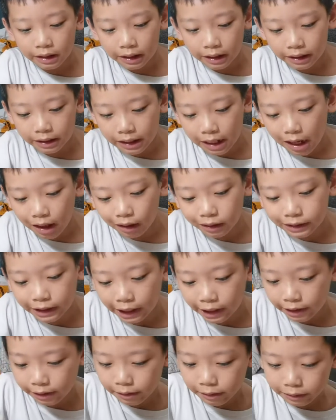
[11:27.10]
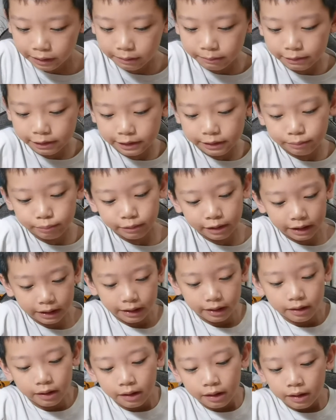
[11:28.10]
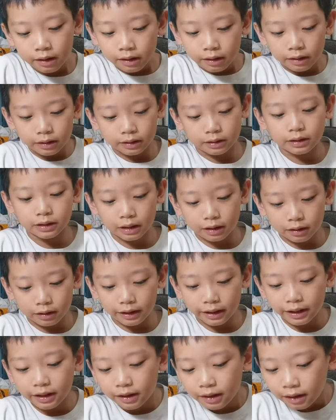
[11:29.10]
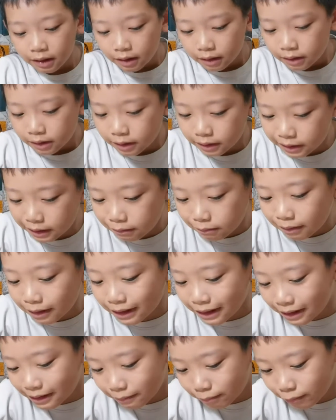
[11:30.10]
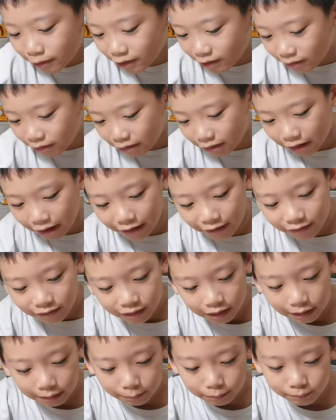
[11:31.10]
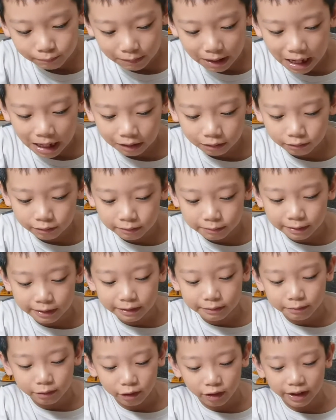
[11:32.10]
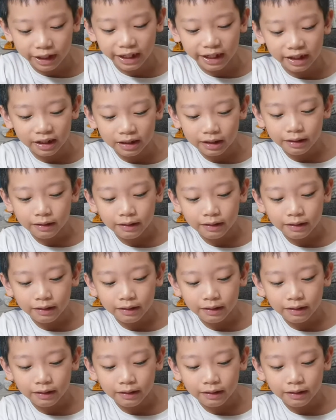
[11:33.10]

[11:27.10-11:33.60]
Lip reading: And Alexander, said Mr. Plunkett, and chuckling. Did something just fall out of the bathroom this morning?